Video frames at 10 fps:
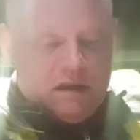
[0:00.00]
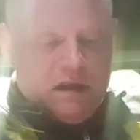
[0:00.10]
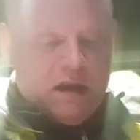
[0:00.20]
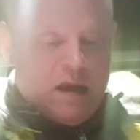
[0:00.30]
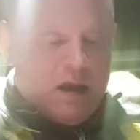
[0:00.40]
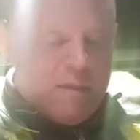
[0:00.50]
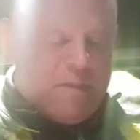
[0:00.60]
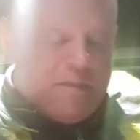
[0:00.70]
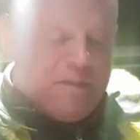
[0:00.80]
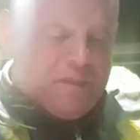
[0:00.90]
And
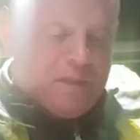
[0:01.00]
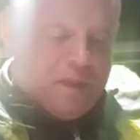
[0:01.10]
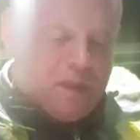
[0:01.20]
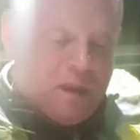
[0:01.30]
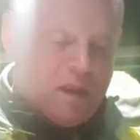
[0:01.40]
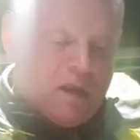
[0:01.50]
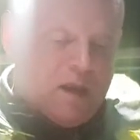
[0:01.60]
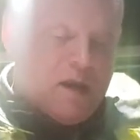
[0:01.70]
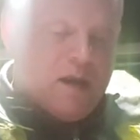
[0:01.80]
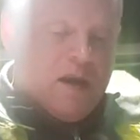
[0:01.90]

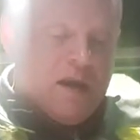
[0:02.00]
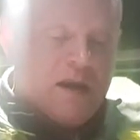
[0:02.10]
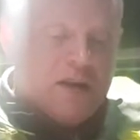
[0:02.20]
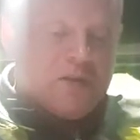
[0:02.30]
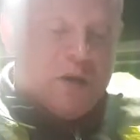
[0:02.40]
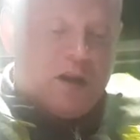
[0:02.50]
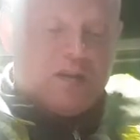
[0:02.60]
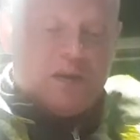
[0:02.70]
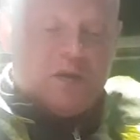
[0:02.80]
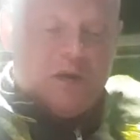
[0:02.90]
that's what I'll
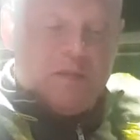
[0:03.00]
do. I